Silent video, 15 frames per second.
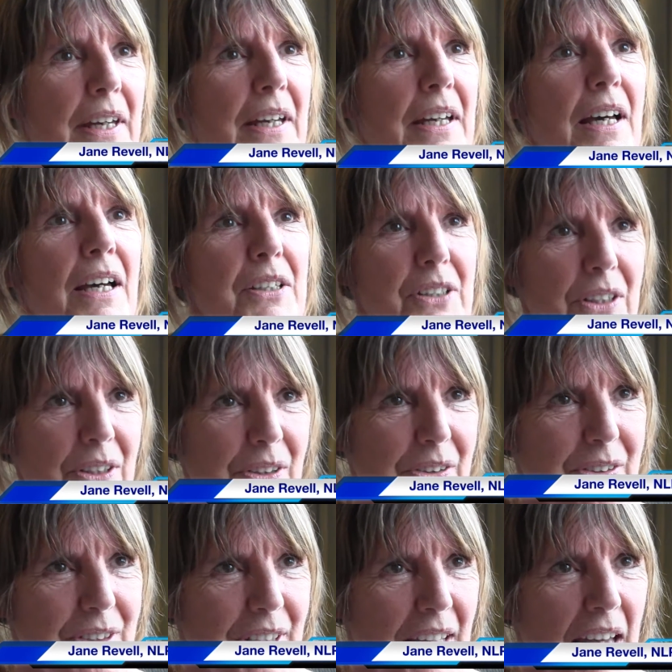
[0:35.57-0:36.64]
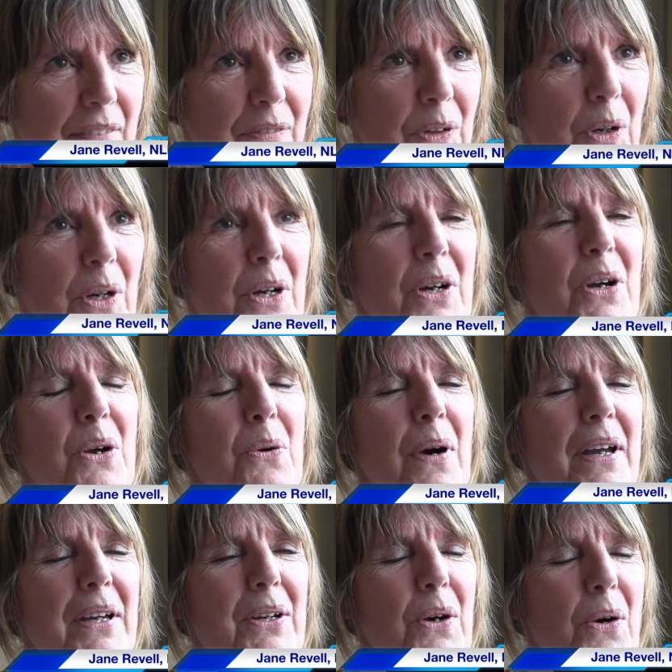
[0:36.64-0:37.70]
they're adults and they haven't
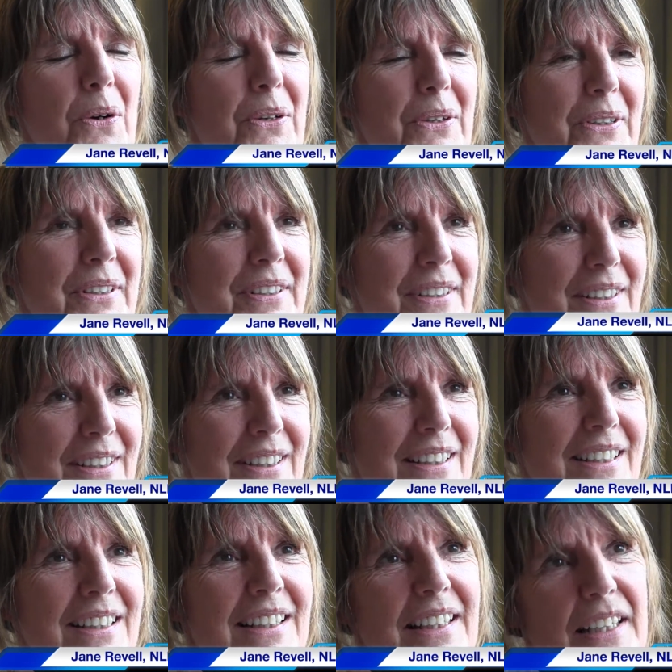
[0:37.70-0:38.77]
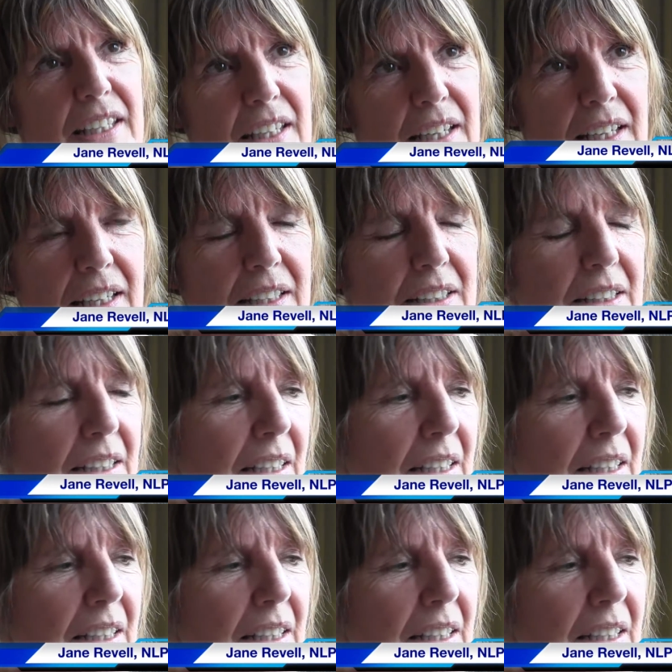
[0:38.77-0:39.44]
quite conquered it yet,